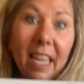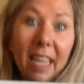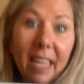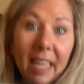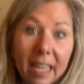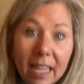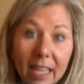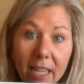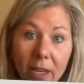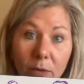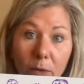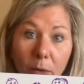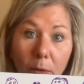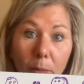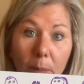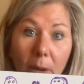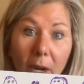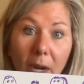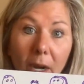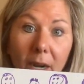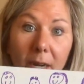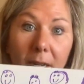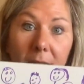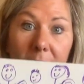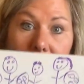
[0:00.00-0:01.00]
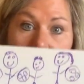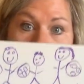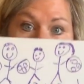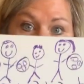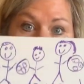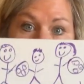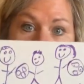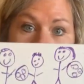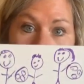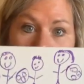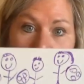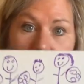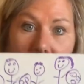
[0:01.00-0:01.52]
Equal parts,
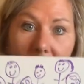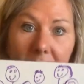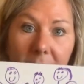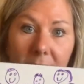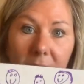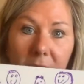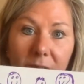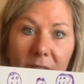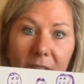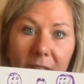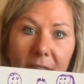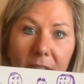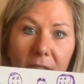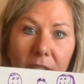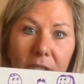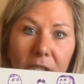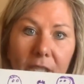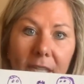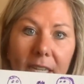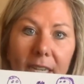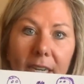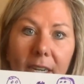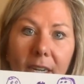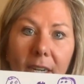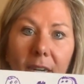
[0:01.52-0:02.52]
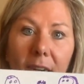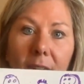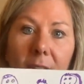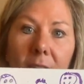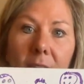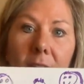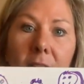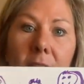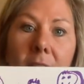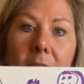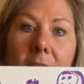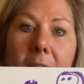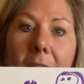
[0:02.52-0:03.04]
making it a fair share.
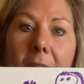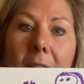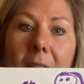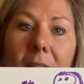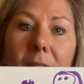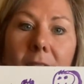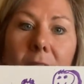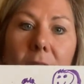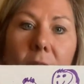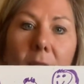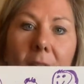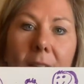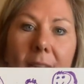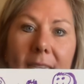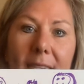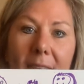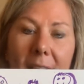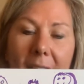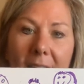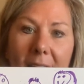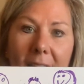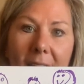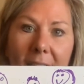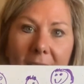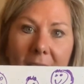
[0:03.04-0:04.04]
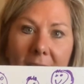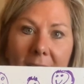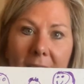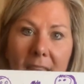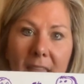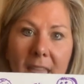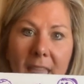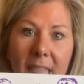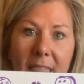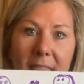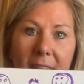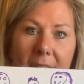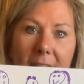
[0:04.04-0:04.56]
Have a great day.
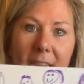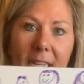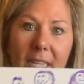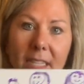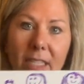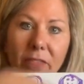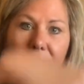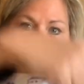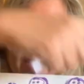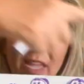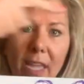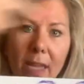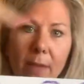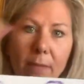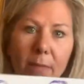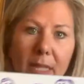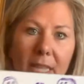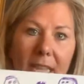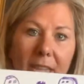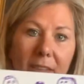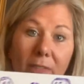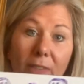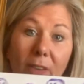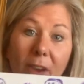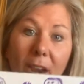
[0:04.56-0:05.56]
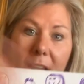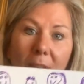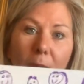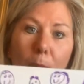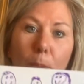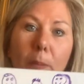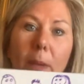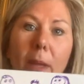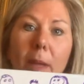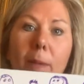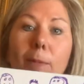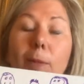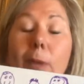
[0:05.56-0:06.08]
Thanks, family, for
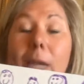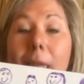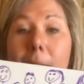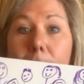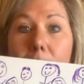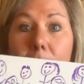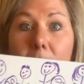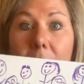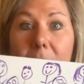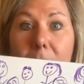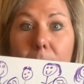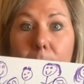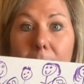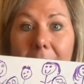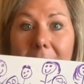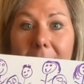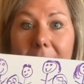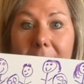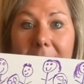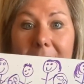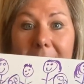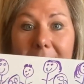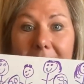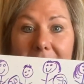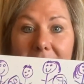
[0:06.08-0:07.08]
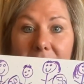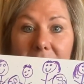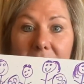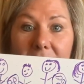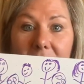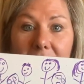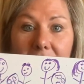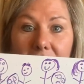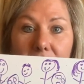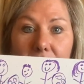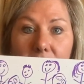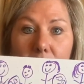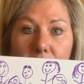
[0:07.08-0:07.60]
helping me with my
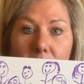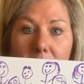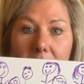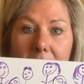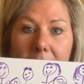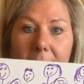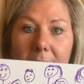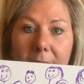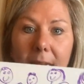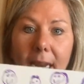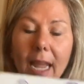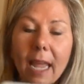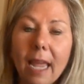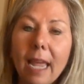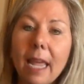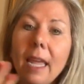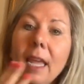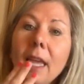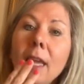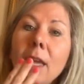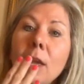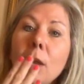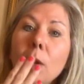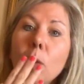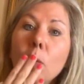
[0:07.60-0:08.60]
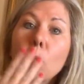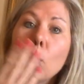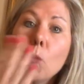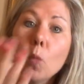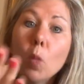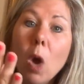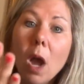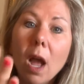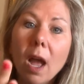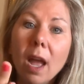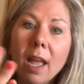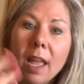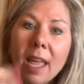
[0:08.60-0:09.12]
teaching story today.
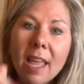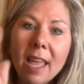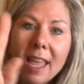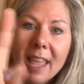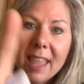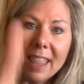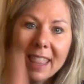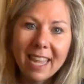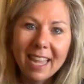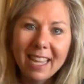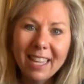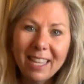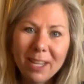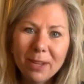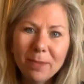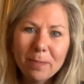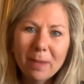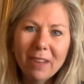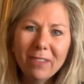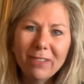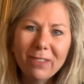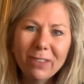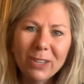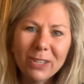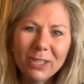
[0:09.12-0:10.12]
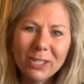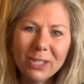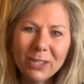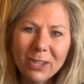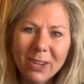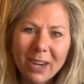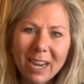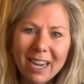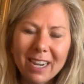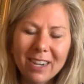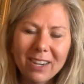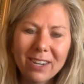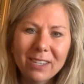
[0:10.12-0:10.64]
Thank you, my first
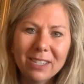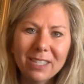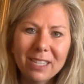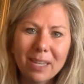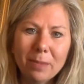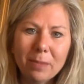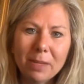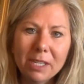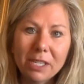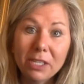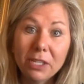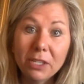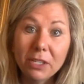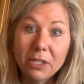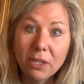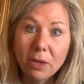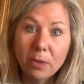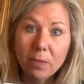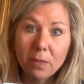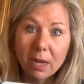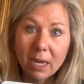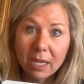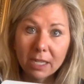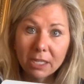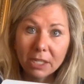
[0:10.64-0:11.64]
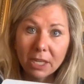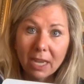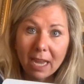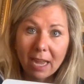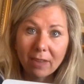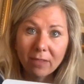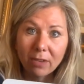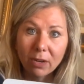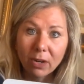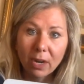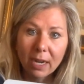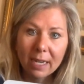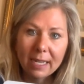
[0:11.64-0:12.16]
graders. I miss you so much.
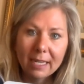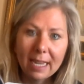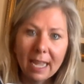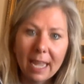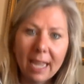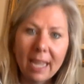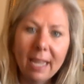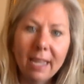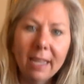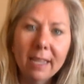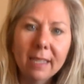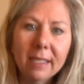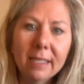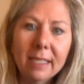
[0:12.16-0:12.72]
Have a great day.